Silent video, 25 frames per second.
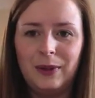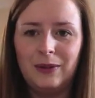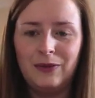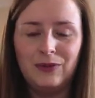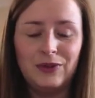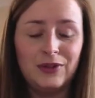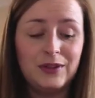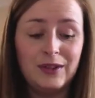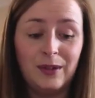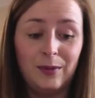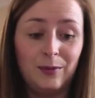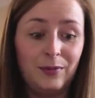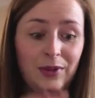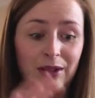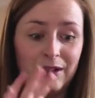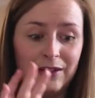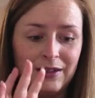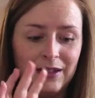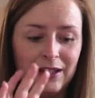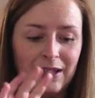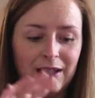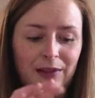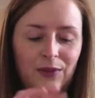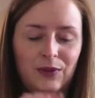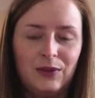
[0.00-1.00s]
and for some
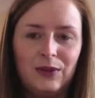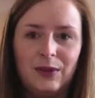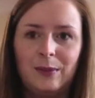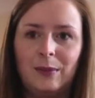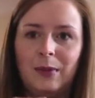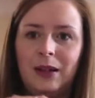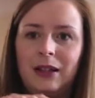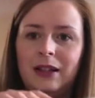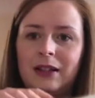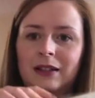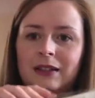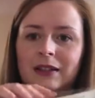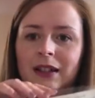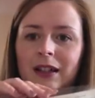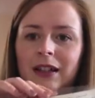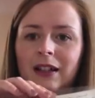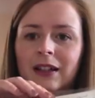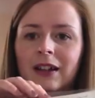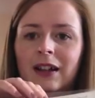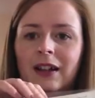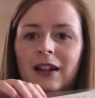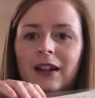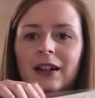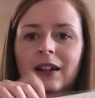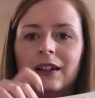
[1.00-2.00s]
reason it lives in my knitting
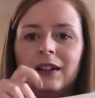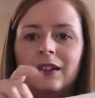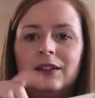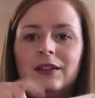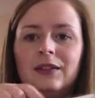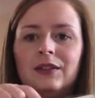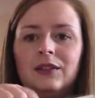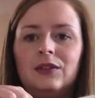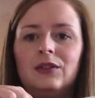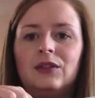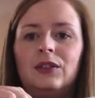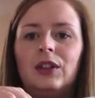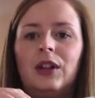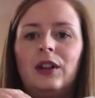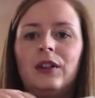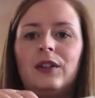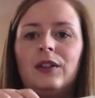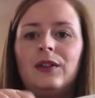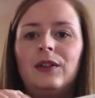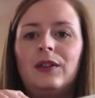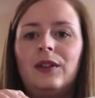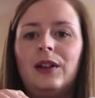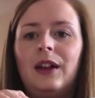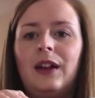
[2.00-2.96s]
journal.